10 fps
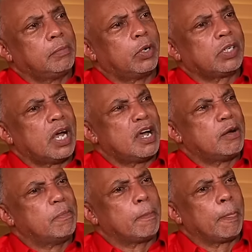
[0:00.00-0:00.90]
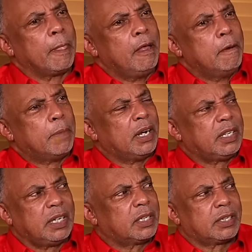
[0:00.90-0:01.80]
but
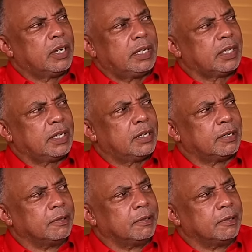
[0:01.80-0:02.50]
politics not easy, you know.